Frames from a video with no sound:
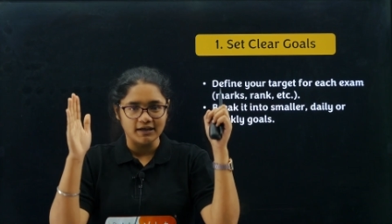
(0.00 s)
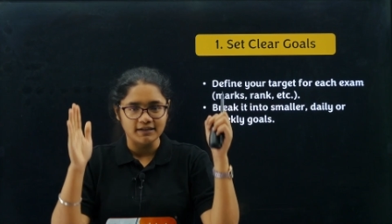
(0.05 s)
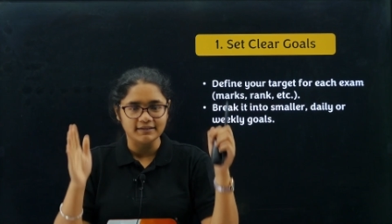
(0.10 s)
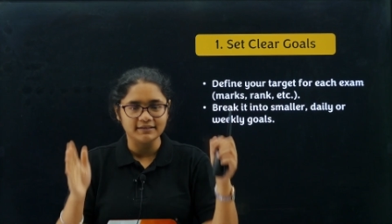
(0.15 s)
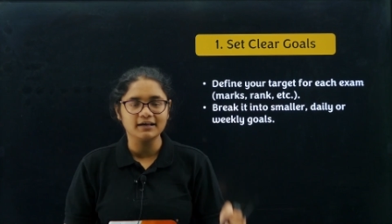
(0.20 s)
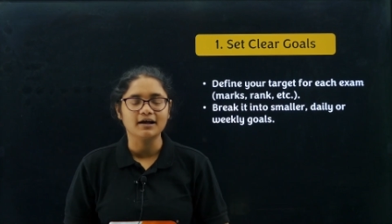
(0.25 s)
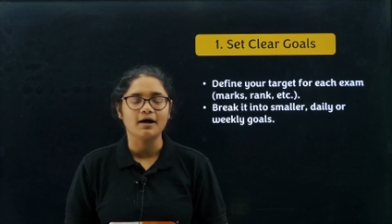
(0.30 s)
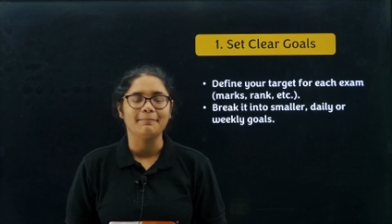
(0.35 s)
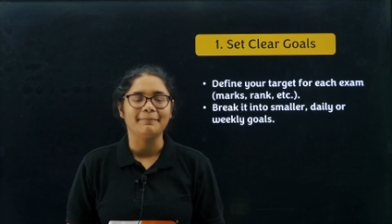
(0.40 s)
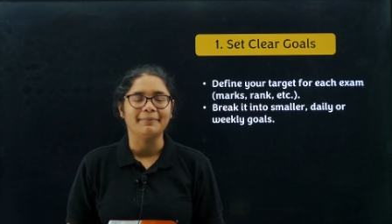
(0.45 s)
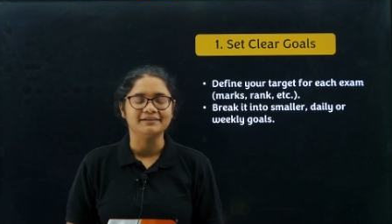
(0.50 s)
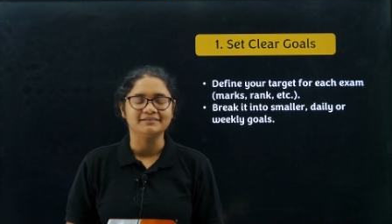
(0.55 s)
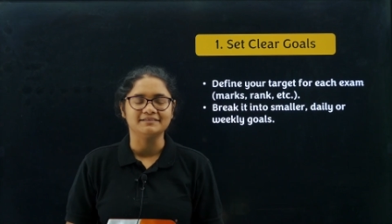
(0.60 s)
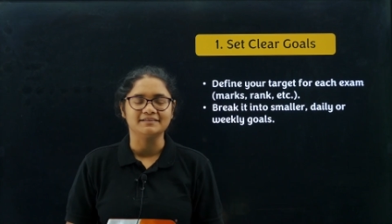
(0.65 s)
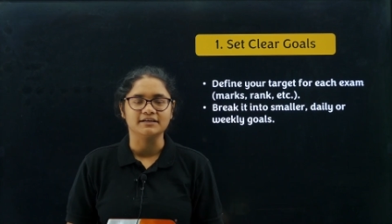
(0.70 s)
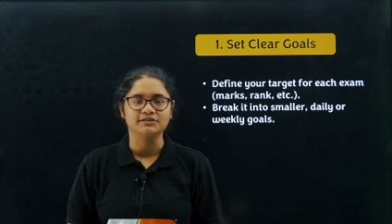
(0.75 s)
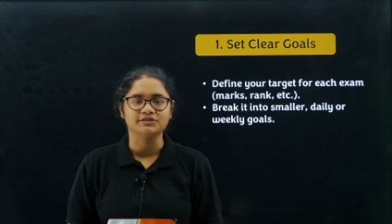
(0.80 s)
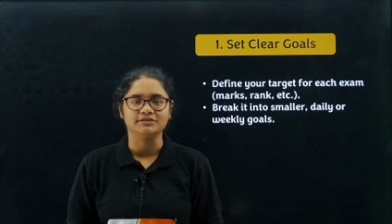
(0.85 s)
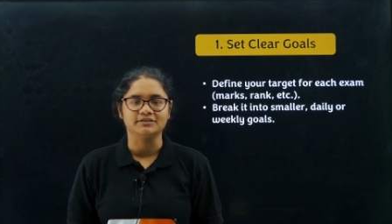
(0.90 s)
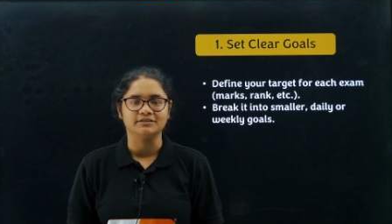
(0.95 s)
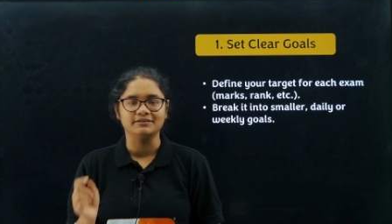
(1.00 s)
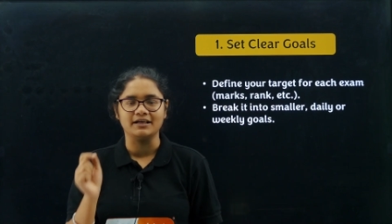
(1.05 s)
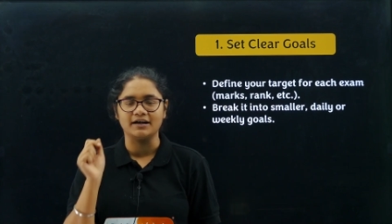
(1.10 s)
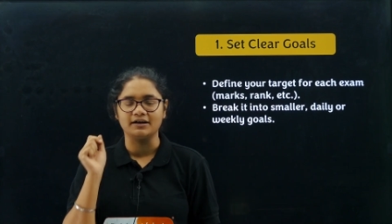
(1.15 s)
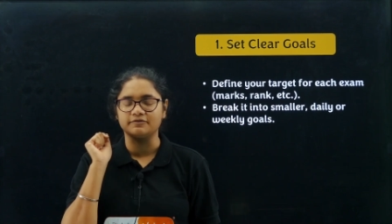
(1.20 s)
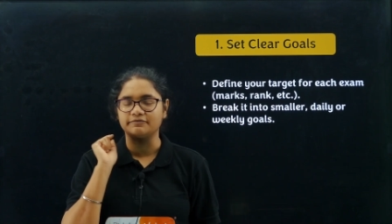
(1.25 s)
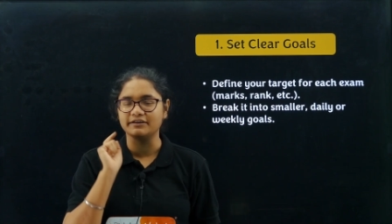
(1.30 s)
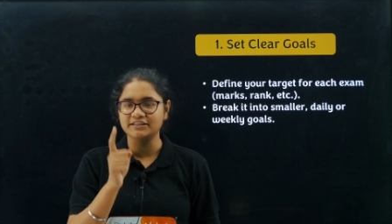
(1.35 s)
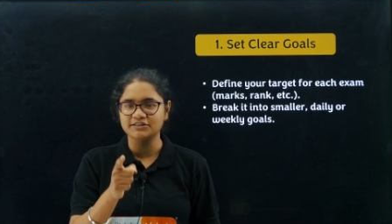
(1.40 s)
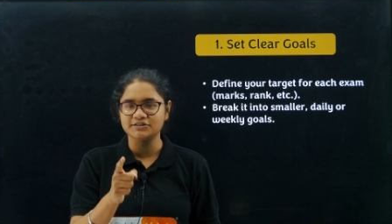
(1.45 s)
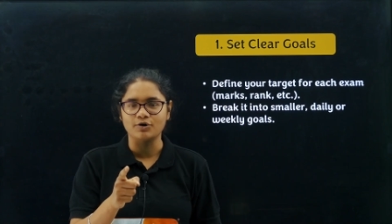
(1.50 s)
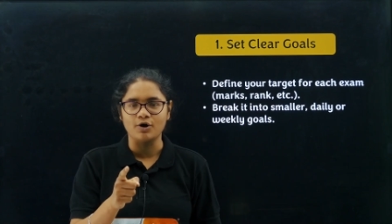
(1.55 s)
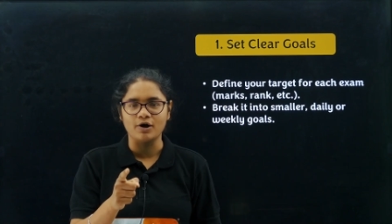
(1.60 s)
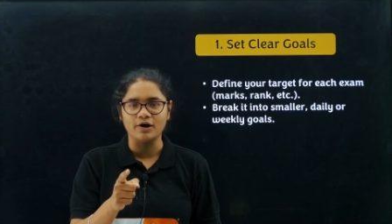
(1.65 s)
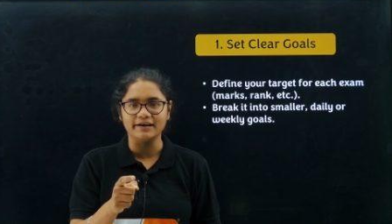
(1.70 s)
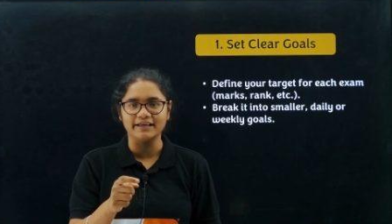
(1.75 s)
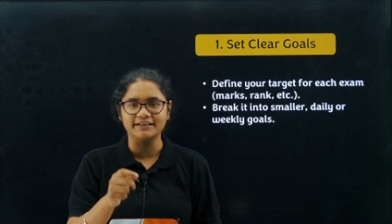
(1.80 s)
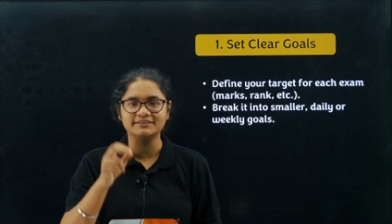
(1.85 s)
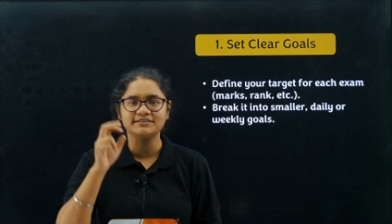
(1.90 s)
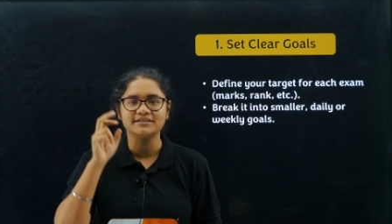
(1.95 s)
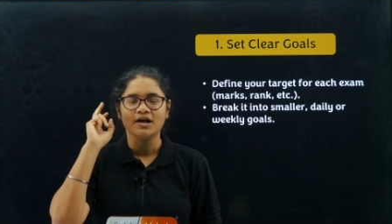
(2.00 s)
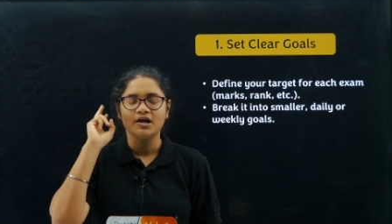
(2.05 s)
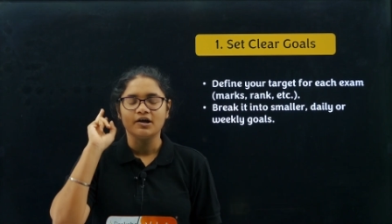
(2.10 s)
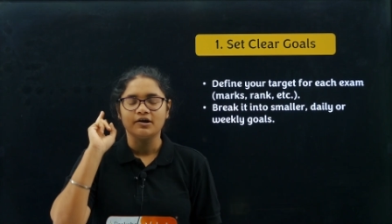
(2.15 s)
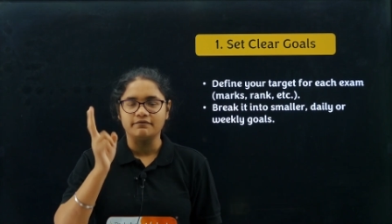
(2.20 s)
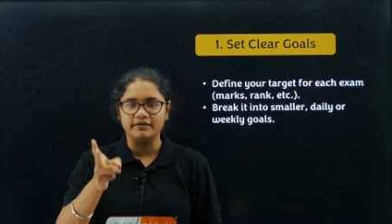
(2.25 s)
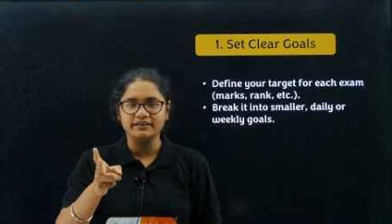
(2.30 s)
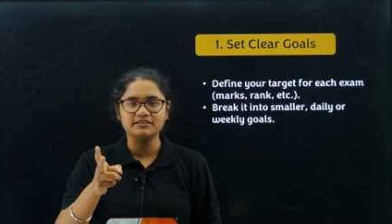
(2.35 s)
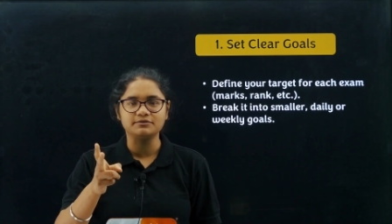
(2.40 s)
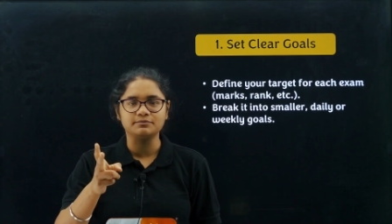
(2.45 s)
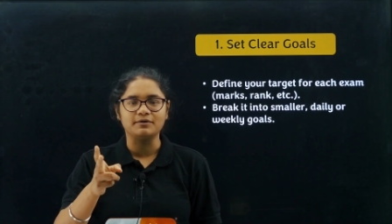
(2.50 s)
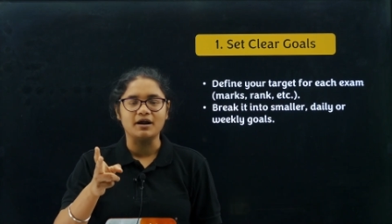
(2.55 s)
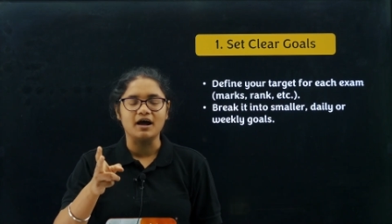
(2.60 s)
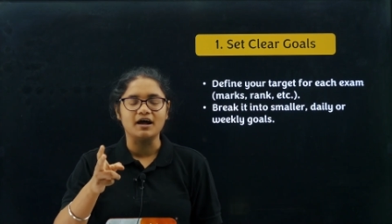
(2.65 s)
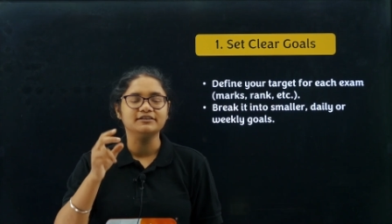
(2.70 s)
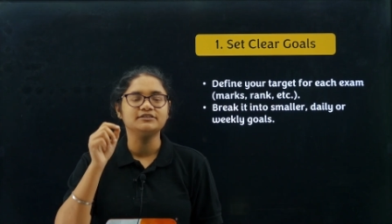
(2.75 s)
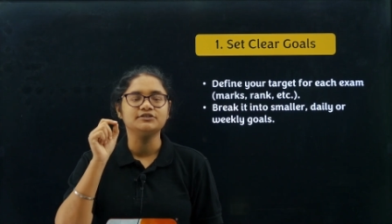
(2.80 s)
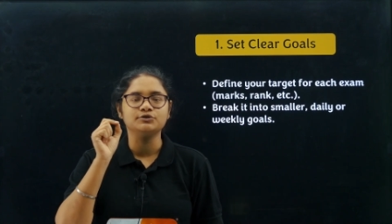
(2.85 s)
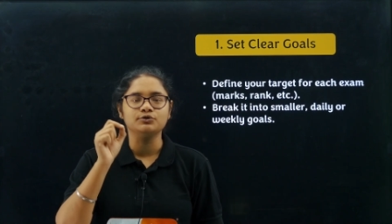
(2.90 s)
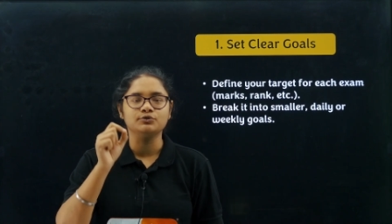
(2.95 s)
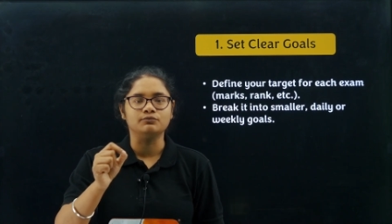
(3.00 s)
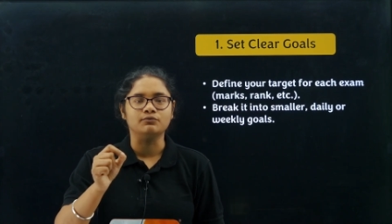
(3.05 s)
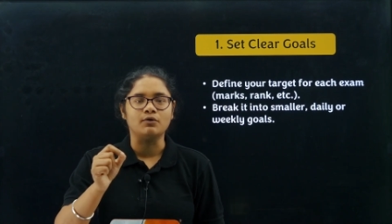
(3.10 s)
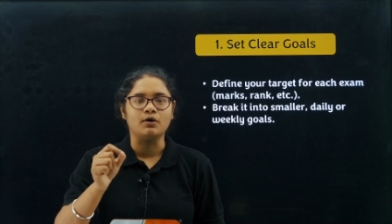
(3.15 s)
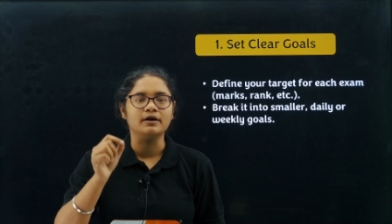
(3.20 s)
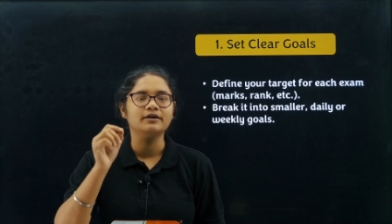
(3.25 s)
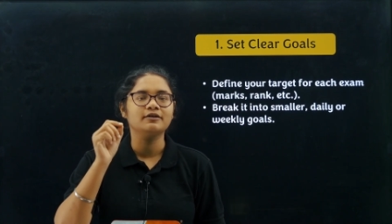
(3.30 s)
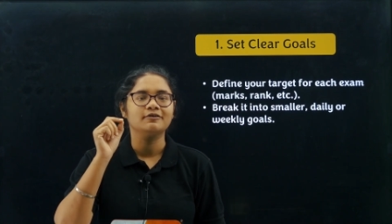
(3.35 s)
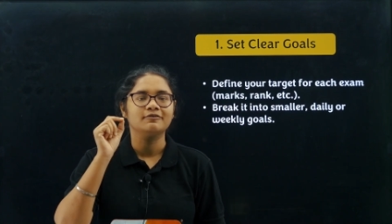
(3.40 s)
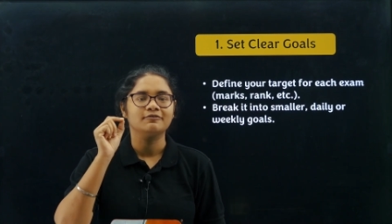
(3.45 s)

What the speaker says: in the comment section that which college, which branch you want